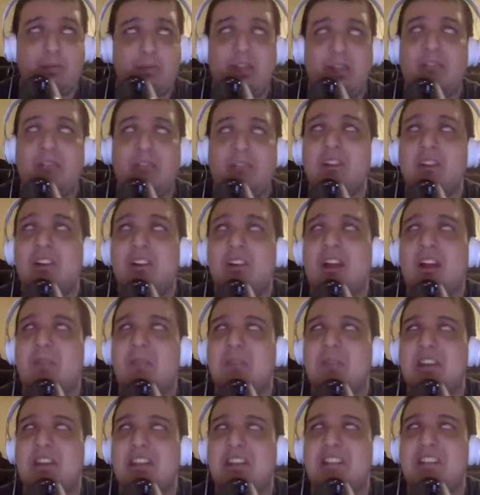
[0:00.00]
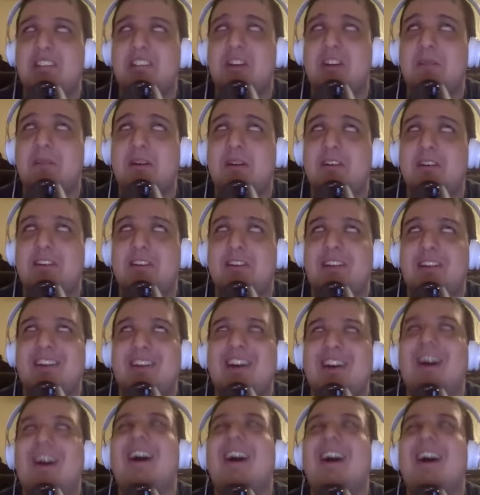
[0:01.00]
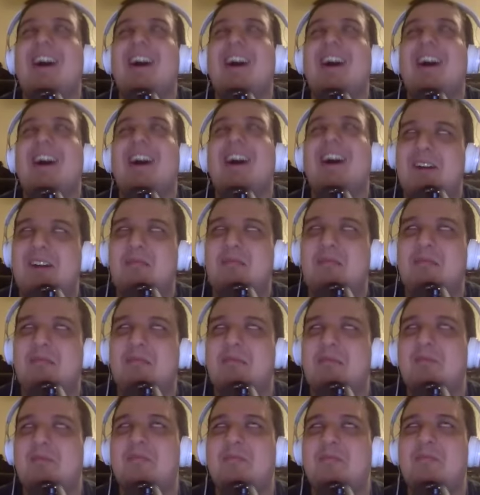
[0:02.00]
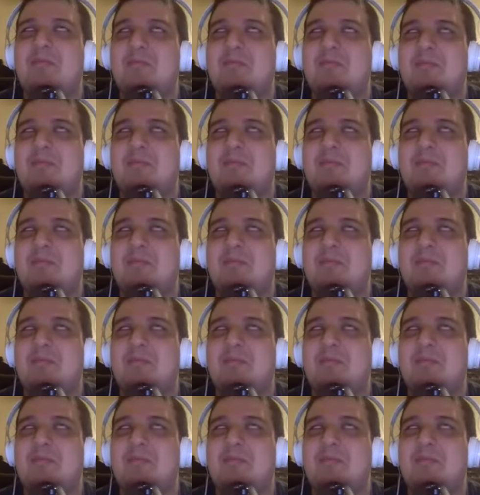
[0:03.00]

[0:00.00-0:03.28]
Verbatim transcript: Oh, you like big things in your mouth. Oh! Um,